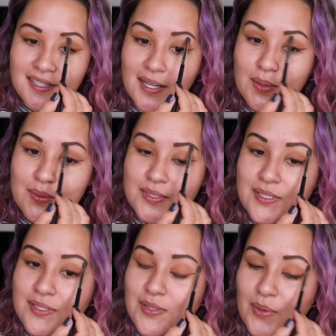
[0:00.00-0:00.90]
it was
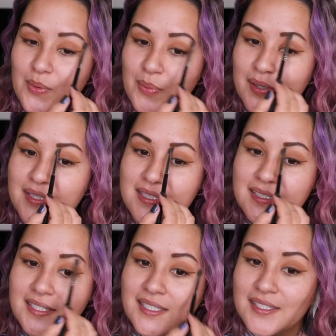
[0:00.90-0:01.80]
just so
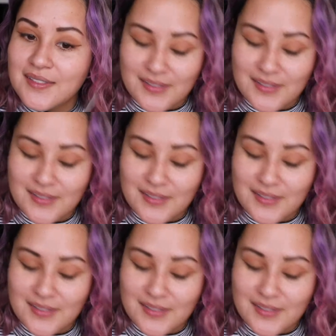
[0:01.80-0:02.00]
embarrassing.